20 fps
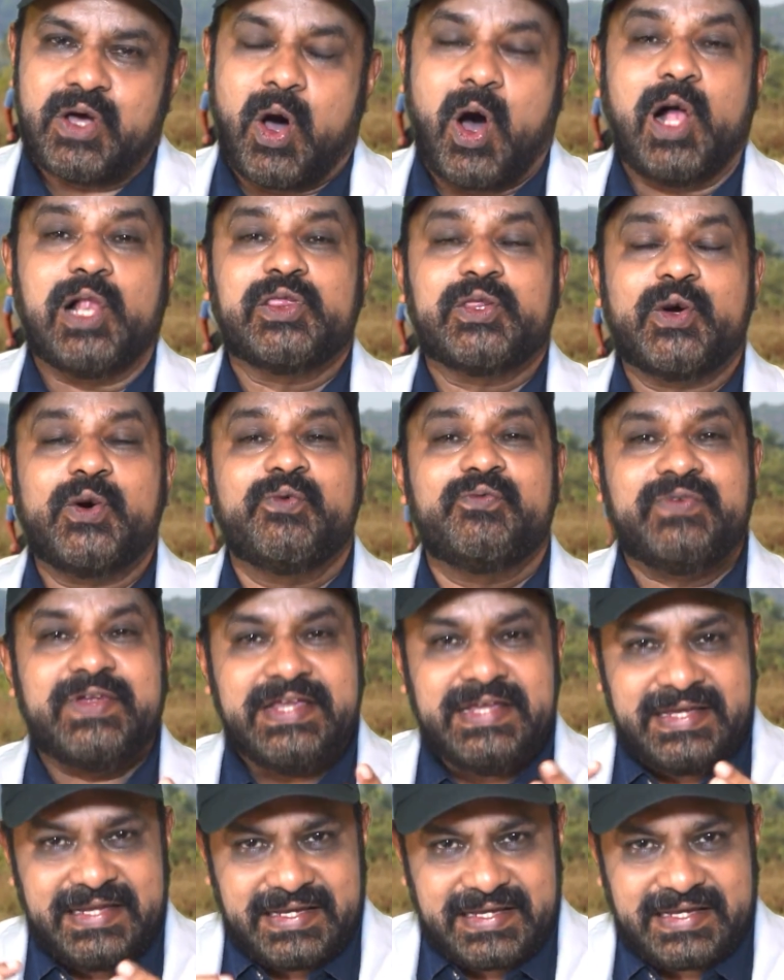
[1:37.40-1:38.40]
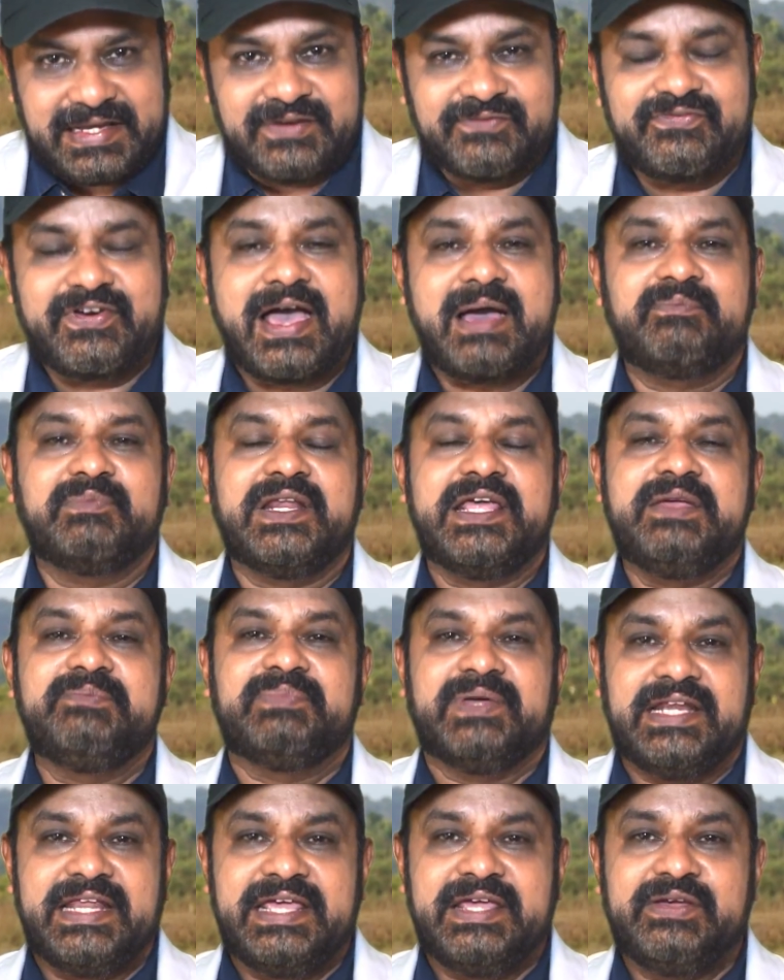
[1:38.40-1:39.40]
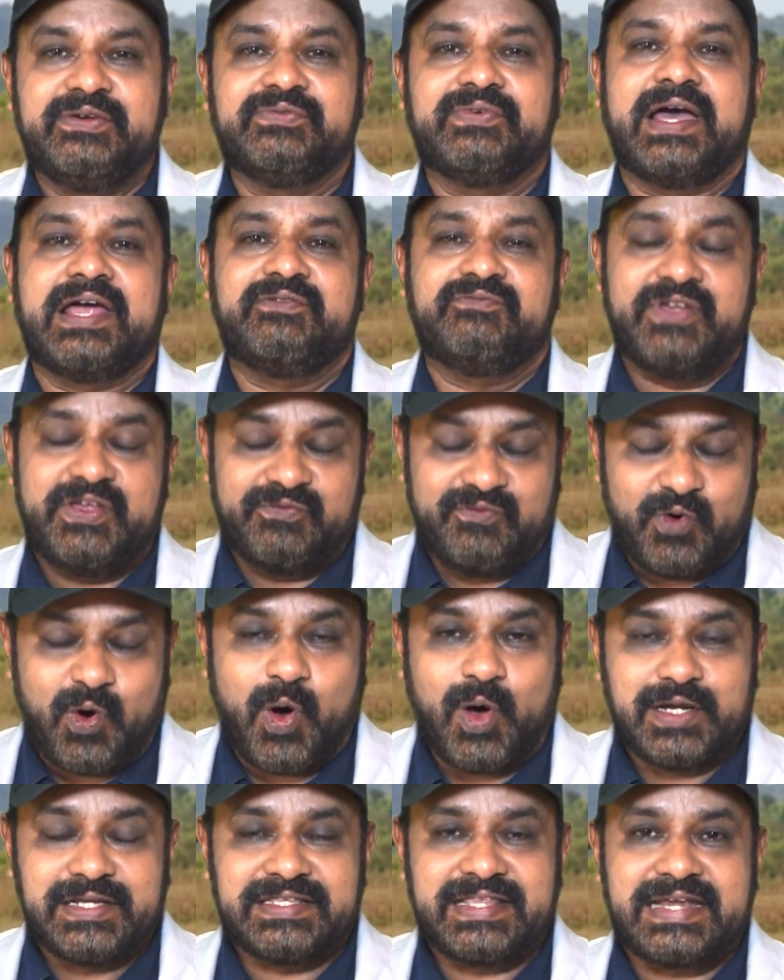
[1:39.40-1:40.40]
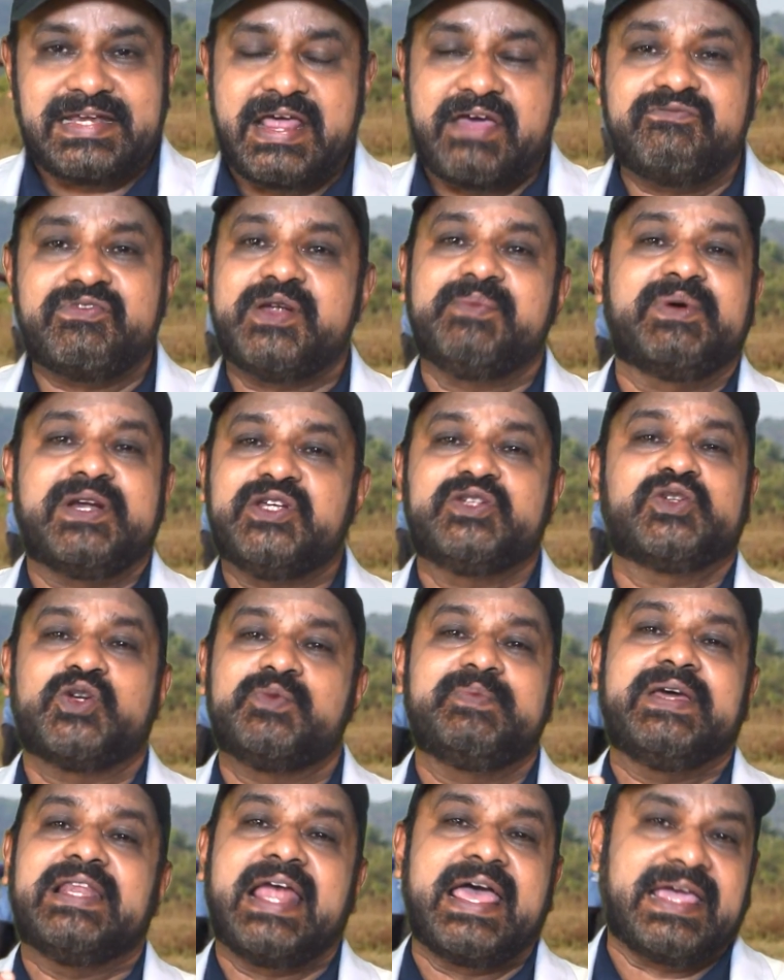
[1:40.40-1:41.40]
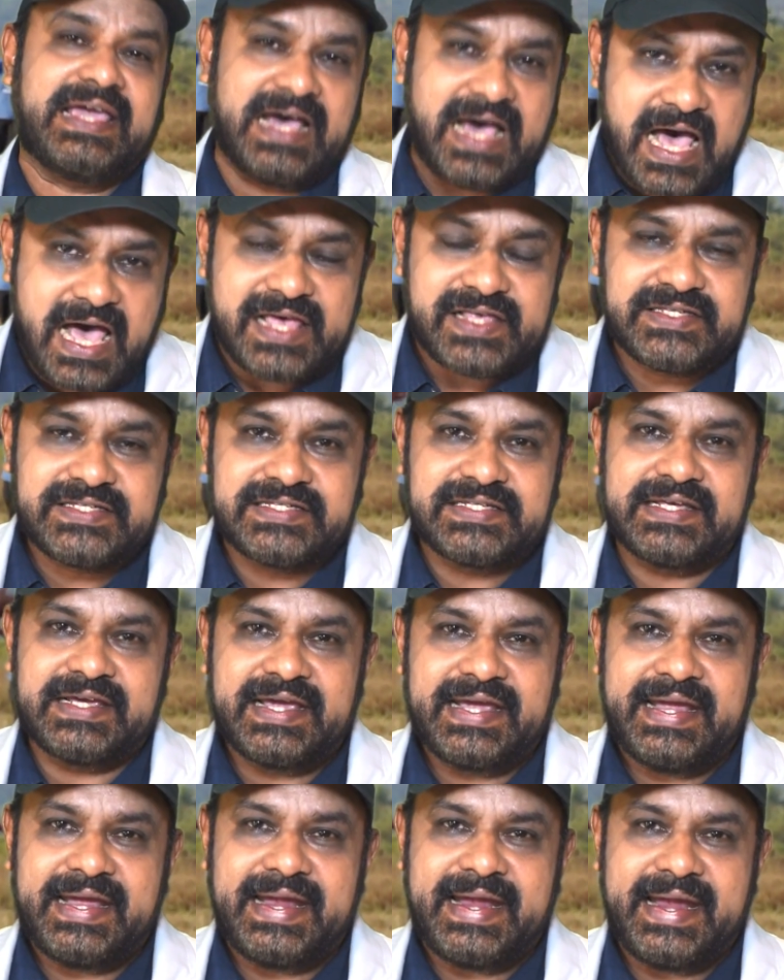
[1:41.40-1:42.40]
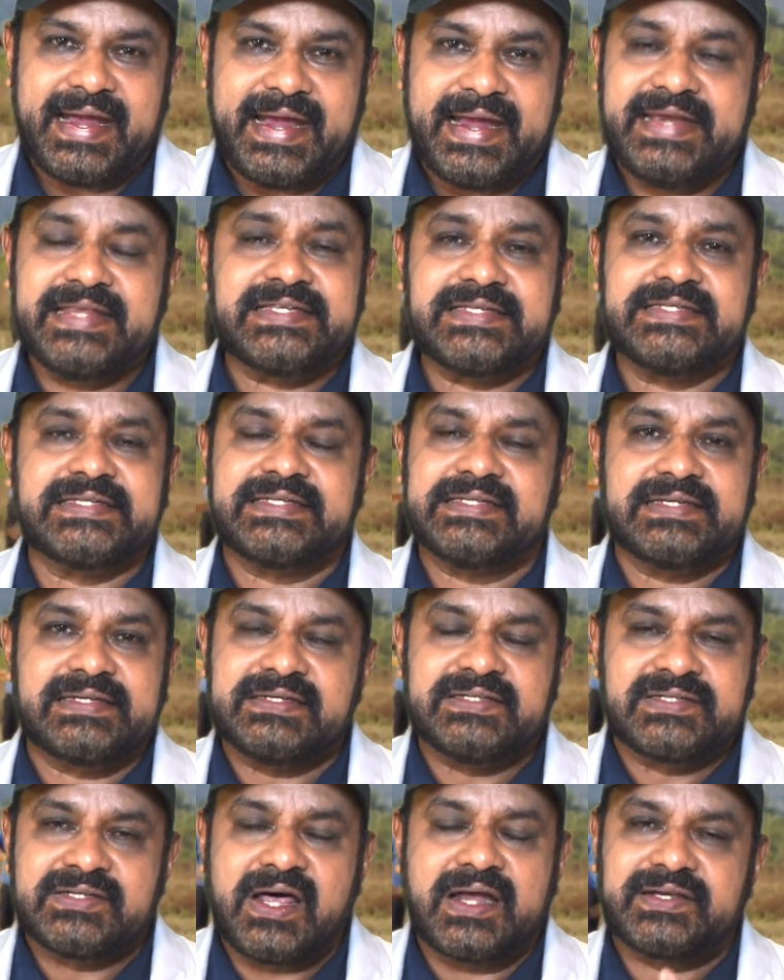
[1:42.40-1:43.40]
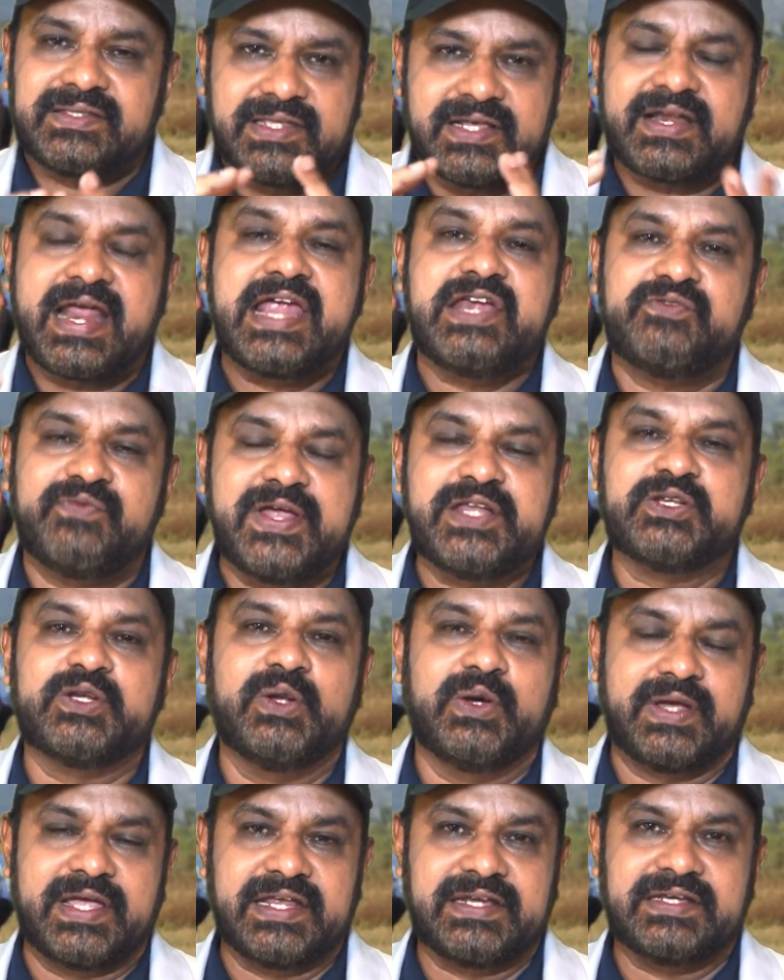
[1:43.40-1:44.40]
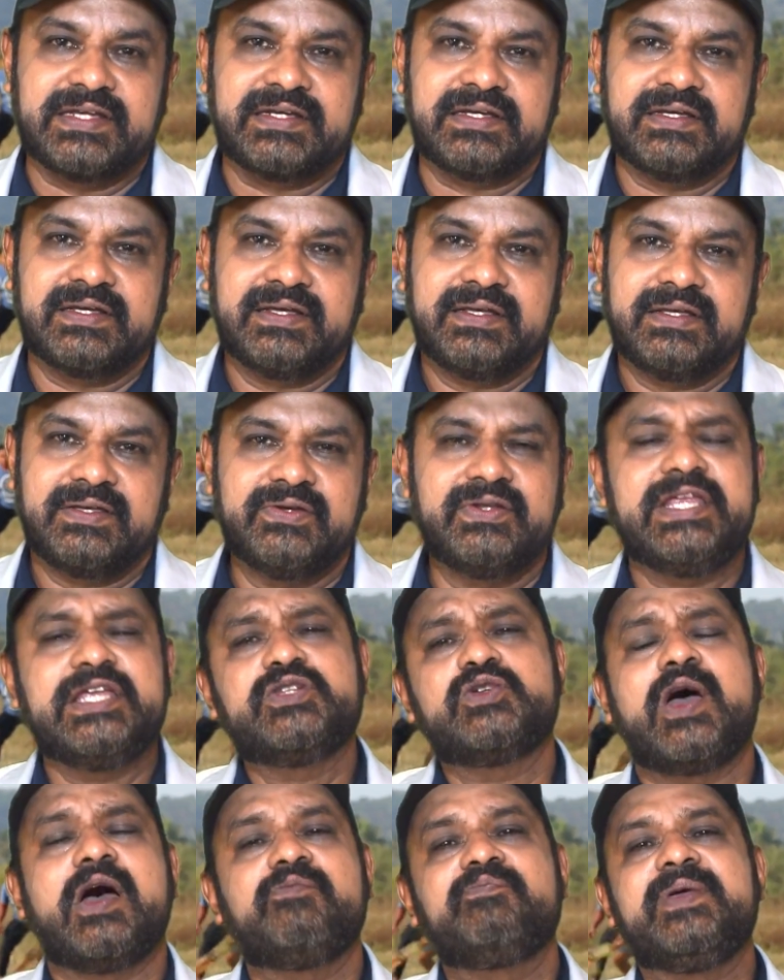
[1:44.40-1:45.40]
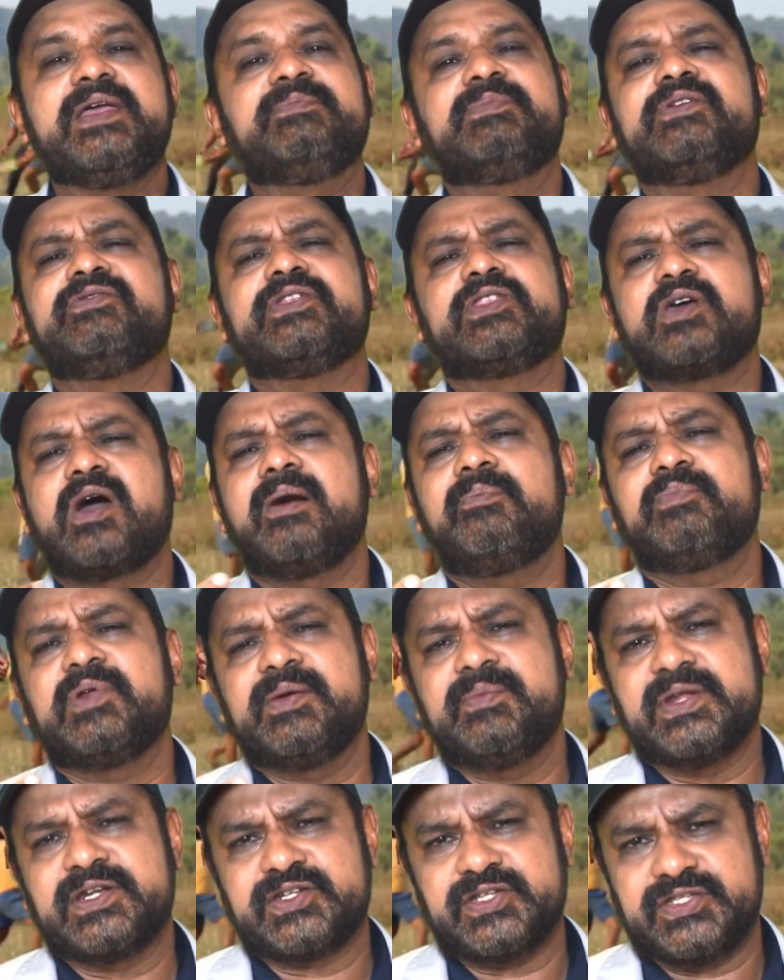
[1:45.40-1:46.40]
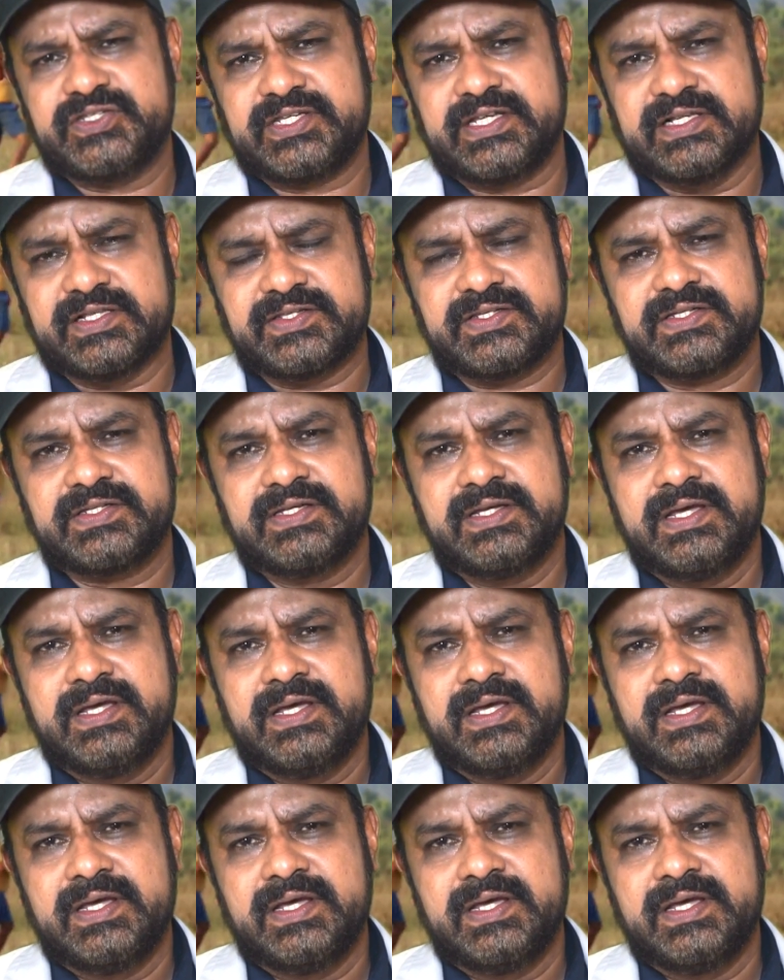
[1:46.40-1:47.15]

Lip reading: Although we in family believe and we want that everybody should be like us, it is not the right way to look at it. You need to have people with complementary skills.